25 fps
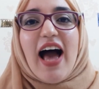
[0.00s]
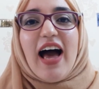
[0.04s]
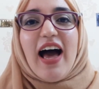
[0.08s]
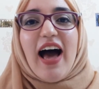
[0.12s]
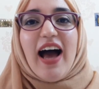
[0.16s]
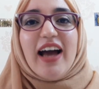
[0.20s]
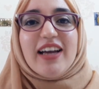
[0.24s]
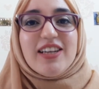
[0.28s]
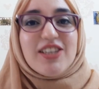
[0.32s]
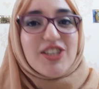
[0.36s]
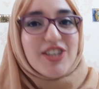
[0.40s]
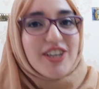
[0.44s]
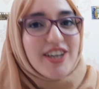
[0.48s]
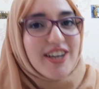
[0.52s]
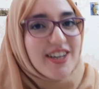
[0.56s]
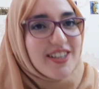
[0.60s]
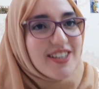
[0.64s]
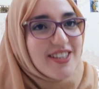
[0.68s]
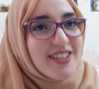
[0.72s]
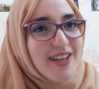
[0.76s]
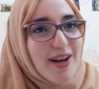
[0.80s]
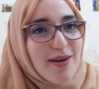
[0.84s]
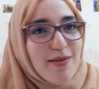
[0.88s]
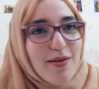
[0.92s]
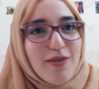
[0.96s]
I shared
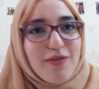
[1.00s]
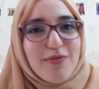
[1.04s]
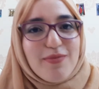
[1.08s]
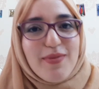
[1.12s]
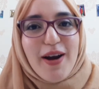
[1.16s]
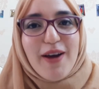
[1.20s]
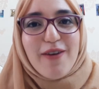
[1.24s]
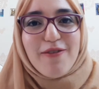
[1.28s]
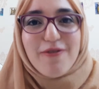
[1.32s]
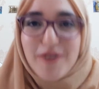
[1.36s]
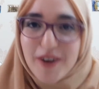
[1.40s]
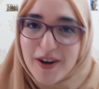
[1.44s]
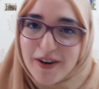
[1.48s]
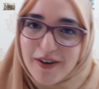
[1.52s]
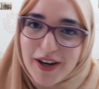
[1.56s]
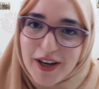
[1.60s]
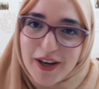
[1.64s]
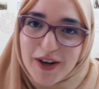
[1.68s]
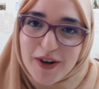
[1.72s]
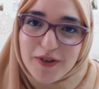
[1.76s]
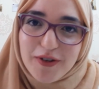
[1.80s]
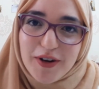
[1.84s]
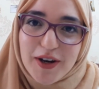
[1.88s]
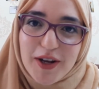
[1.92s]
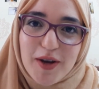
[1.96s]
some of my very
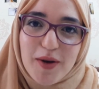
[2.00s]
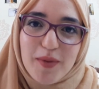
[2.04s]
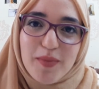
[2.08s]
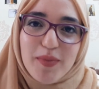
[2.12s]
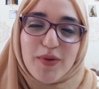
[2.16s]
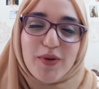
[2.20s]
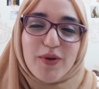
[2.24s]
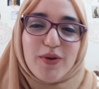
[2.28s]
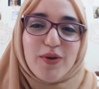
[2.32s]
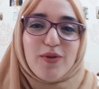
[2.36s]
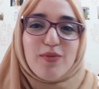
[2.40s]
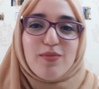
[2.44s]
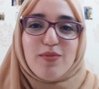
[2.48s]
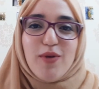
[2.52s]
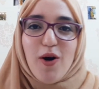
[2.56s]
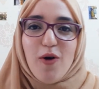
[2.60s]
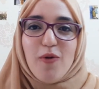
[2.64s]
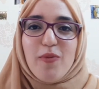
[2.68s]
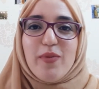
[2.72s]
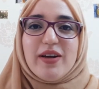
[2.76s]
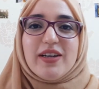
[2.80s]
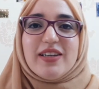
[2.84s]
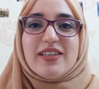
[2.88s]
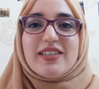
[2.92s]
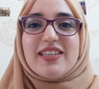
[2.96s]
Koreaboo
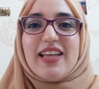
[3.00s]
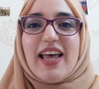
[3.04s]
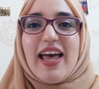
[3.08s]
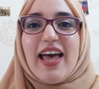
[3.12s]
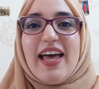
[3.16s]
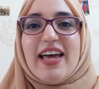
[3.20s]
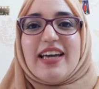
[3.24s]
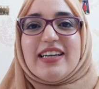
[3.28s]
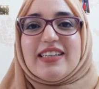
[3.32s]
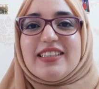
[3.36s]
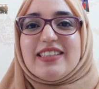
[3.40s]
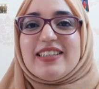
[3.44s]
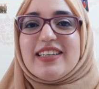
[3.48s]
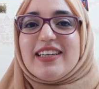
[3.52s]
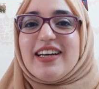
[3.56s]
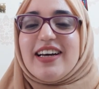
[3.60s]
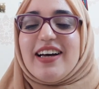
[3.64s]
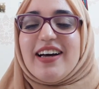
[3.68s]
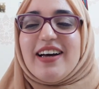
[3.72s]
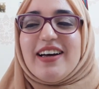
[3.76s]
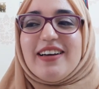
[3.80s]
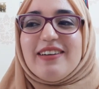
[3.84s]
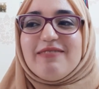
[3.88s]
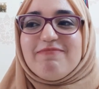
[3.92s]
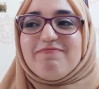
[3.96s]
moments, and
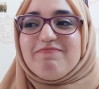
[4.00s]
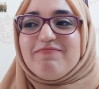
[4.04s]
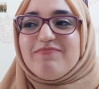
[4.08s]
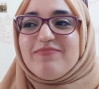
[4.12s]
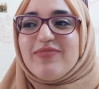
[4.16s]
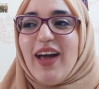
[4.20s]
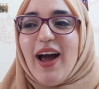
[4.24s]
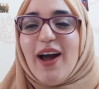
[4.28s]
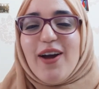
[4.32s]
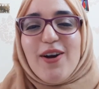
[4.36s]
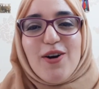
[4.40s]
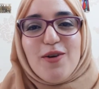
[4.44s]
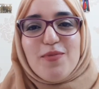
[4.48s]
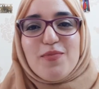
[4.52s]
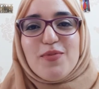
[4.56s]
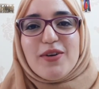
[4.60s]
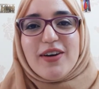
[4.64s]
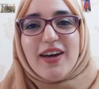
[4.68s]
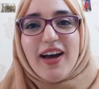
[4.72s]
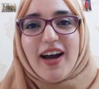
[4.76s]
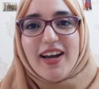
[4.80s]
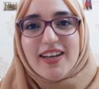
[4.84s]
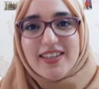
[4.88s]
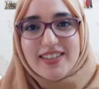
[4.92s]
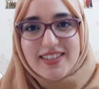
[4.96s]
I hope you
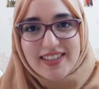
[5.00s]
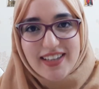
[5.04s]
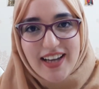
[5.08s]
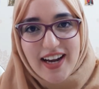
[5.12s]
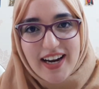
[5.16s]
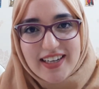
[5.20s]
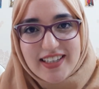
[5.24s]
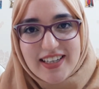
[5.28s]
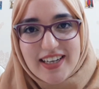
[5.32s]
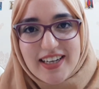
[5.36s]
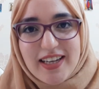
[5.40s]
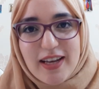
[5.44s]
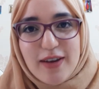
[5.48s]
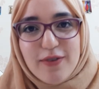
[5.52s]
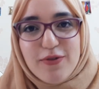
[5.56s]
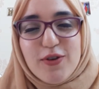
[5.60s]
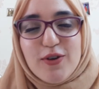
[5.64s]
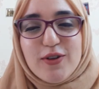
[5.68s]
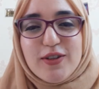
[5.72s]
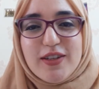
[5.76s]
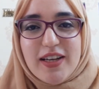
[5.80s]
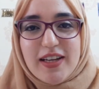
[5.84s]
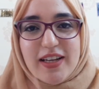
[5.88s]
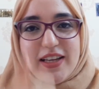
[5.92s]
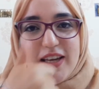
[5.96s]
guys liked it. If you
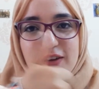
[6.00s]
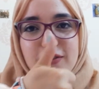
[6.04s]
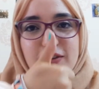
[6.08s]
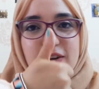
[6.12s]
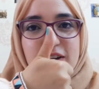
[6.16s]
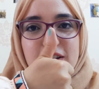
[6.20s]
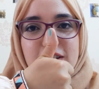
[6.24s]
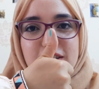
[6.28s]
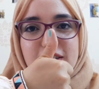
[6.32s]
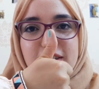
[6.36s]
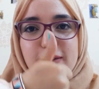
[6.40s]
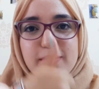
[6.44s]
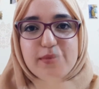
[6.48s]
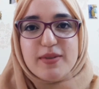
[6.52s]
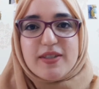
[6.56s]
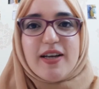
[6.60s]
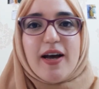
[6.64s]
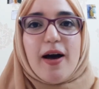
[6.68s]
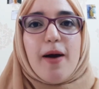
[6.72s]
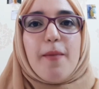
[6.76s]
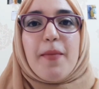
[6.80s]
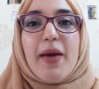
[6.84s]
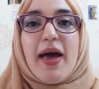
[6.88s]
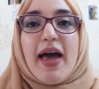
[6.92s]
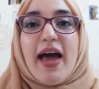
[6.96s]
did, give it a thumbs
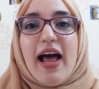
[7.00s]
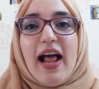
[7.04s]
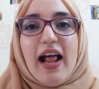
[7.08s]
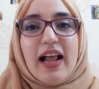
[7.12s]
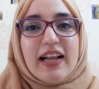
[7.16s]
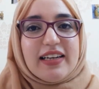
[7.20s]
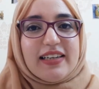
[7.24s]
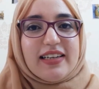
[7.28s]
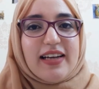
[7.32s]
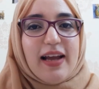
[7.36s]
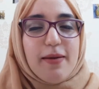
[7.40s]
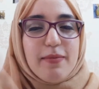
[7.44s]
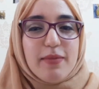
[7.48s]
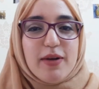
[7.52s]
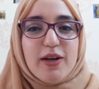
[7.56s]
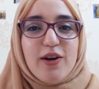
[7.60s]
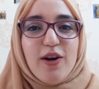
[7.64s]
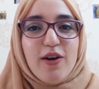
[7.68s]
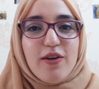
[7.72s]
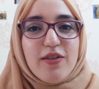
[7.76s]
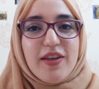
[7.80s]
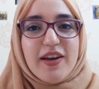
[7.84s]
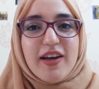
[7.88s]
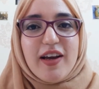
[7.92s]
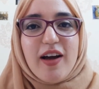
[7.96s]
up. Let me
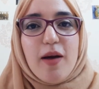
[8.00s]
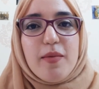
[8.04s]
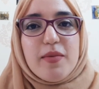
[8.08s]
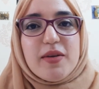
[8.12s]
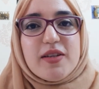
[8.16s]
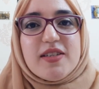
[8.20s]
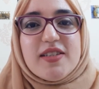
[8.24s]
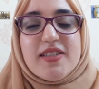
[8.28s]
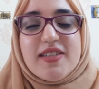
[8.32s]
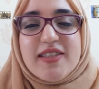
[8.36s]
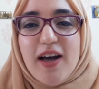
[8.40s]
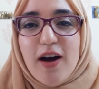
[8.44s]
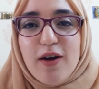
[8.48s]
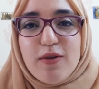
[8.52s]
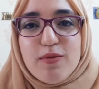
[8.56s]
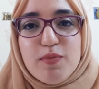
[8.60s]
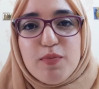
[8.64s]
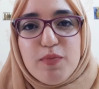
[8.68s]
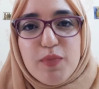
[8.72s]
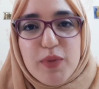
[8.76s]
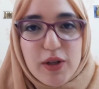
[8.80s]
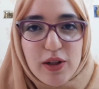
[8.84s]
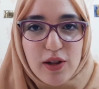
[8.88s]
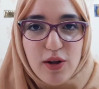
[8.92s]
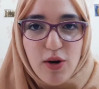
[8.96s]
know in the comments down
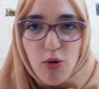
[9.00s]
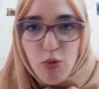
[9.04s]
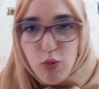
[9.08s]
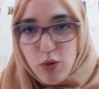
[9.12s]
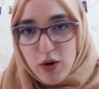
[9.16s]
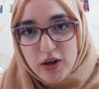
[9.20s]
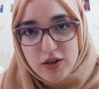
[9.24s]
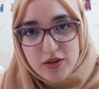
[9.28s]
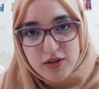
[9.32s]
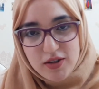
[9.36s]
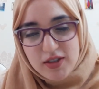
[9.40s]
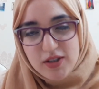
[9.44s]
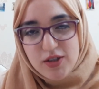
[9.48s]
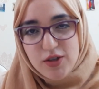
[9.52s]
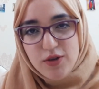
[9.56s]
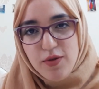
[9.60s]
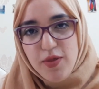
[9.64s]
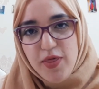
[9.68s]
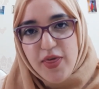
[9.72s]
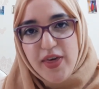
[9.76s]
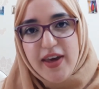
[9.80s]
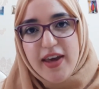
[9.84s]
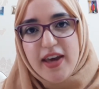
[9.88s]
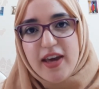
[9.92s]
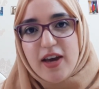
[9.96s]
below what did you
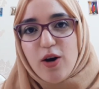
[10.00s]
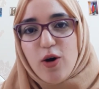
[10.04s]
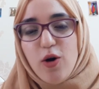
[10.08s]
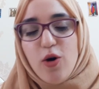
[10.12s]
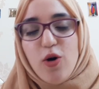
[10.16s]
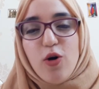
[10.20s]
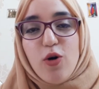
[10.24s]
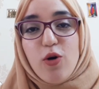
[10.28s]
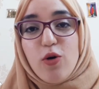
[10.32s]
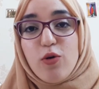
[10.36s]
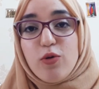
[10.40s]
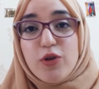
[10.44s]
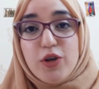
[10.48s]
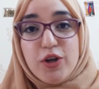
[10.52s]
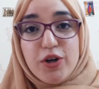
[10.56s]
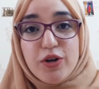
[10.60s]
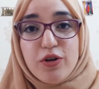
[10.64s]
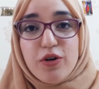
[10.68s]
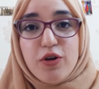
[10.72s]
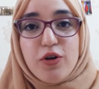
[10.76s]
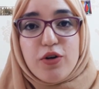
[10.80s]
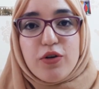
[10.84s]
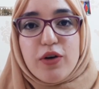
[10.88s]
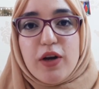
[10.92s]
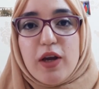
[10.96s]
think, or
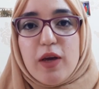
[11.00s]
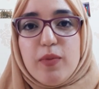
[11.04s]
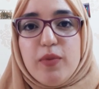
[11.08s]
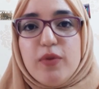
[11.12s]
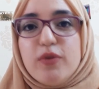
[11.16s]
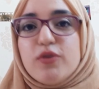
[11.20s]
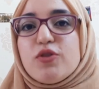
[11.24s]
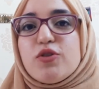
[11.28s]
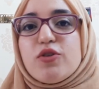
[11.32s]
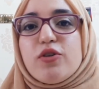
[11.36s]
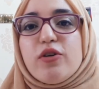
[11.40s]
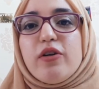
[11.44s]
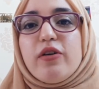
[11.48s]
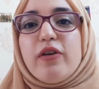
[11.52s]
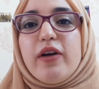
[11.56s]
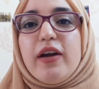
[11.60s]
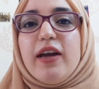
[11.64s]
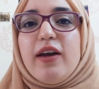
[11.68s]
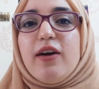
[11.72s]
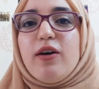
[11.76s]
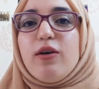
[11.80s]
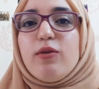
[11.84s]
your Koreaboo story,